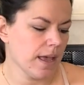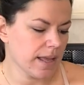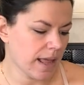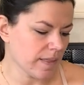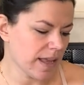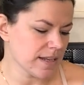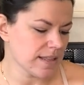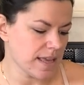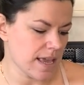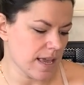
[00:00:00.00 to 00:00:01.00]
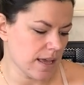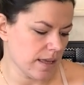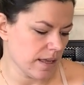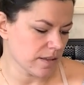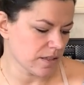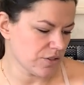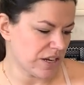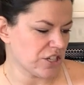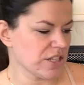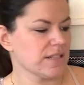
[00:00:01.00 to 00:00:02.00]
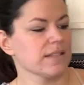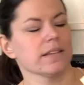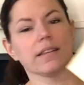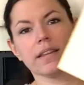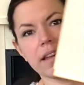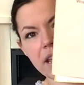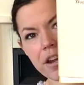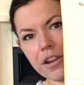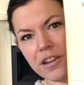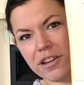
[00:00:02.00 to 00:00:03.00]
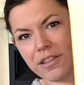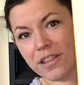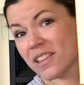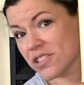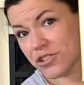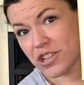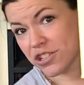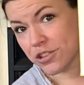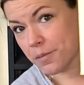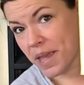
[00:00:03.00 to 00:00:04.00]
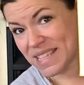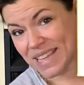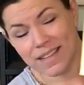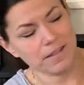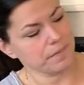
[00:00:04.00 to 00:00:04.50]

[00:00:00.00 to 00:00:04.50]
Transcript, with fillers: And I liked the illustrations in here. The illustrations are amazing